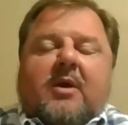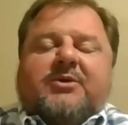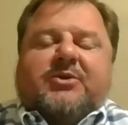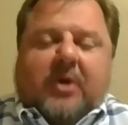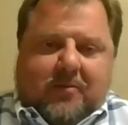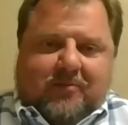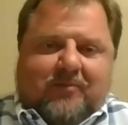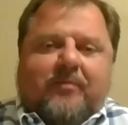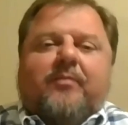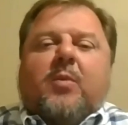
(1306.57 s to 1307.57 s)
So
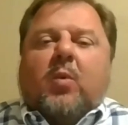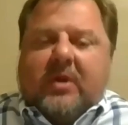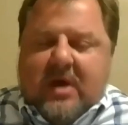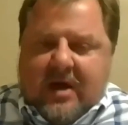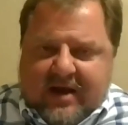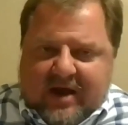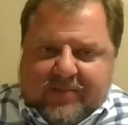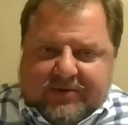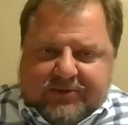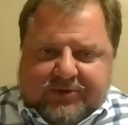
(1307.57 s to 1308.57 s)
when that
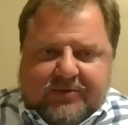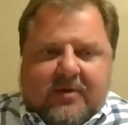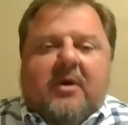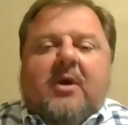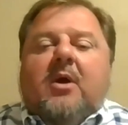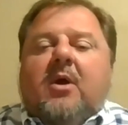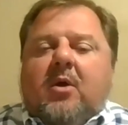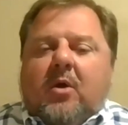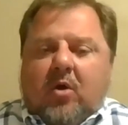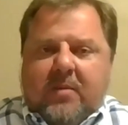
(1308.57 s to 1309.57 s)
happens,
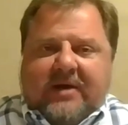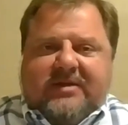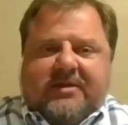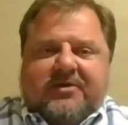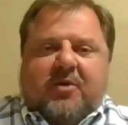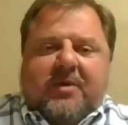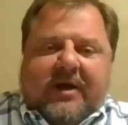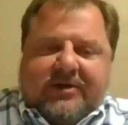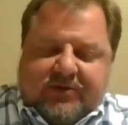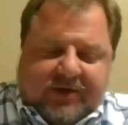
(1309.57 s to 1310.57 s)
who makes that
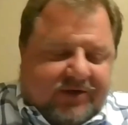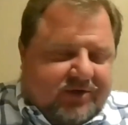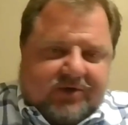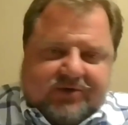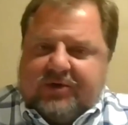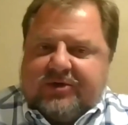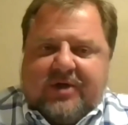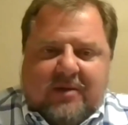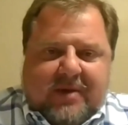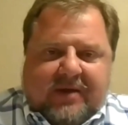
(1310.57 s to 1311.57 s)
determination? The adjuster does
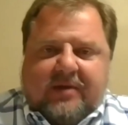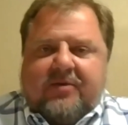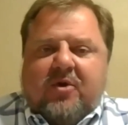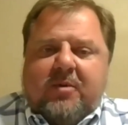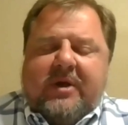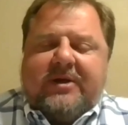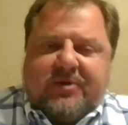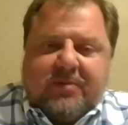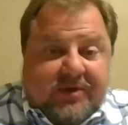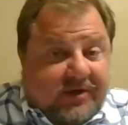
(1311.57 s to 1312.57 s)
not make that
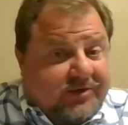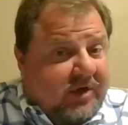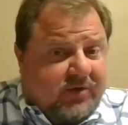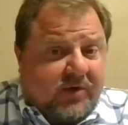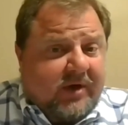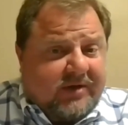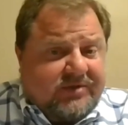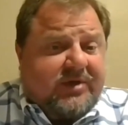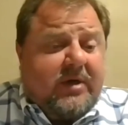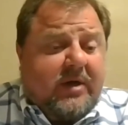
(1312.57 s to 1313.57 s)
determination, but the adjuster does
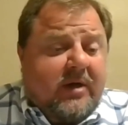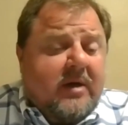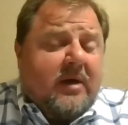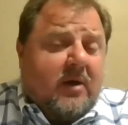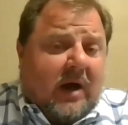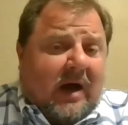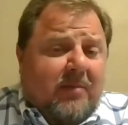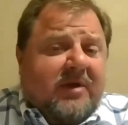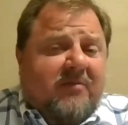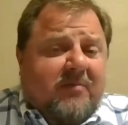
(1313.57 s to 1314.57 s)
see, I
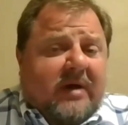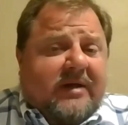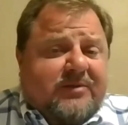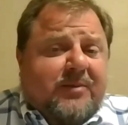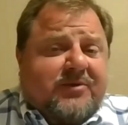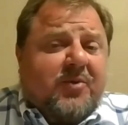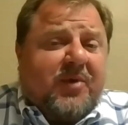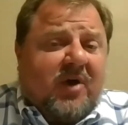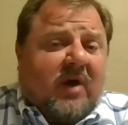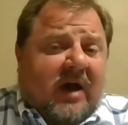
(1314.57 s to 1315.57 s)
believe my estimate's going to
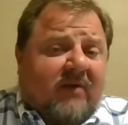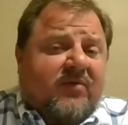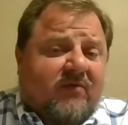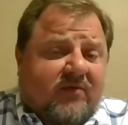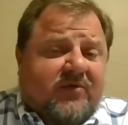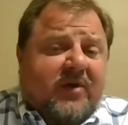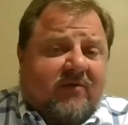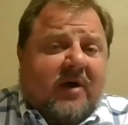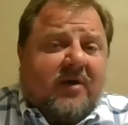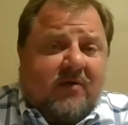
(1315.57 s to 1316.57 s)
be over half the stick
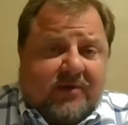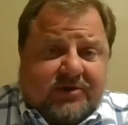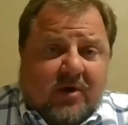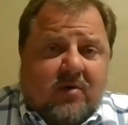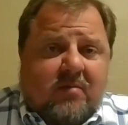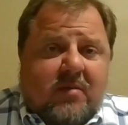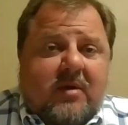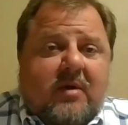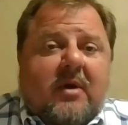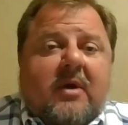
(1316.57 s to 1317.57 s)
value of this home.
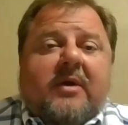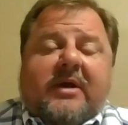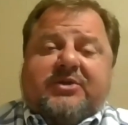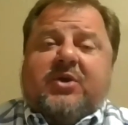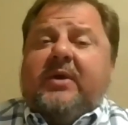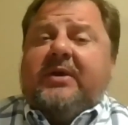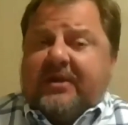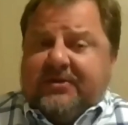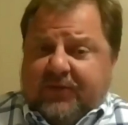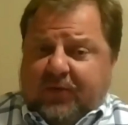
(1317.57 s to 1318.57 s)
And so he
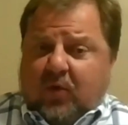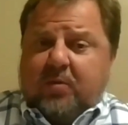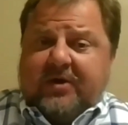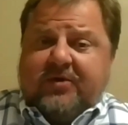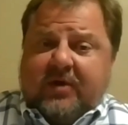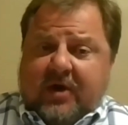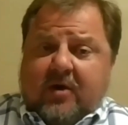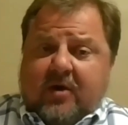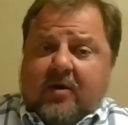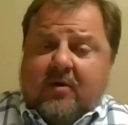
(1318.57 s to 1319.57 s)
sends a form into the
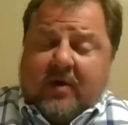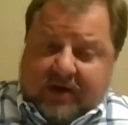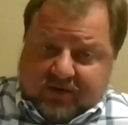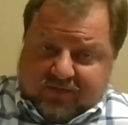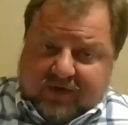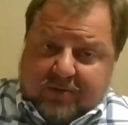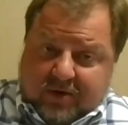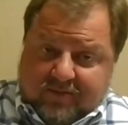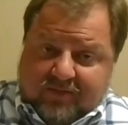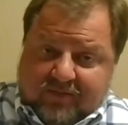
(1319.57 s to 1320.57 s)
carrier and to FEMA
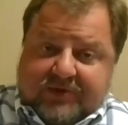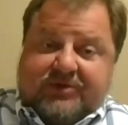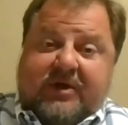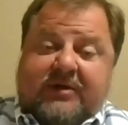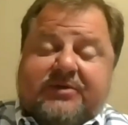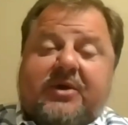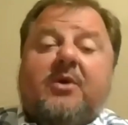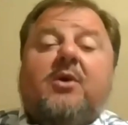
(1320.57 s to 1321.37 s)
that says,